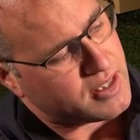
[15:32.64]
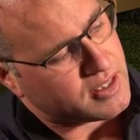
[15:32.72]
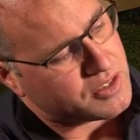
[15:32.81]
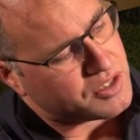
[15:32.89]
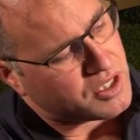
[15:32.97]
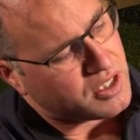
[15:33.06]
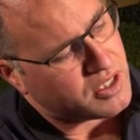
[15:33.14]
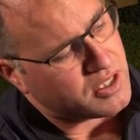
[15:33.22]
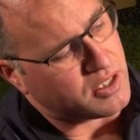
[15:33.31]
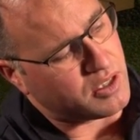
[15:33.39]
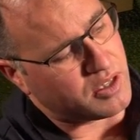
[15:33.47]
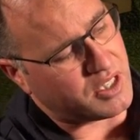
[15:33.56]
things
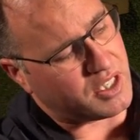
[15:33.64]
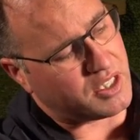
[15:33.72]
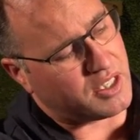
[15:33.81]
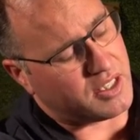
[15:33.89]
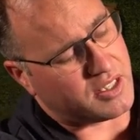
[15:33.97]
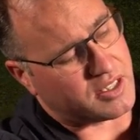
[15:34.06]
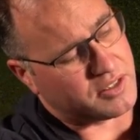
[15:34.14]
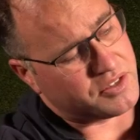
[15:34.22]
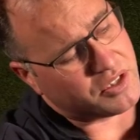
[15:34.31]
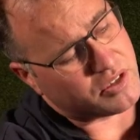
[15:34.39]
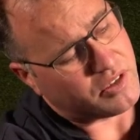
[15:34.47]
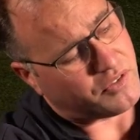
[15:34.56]
that you need to
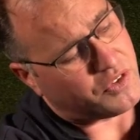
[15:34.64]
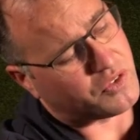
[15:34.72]
consider if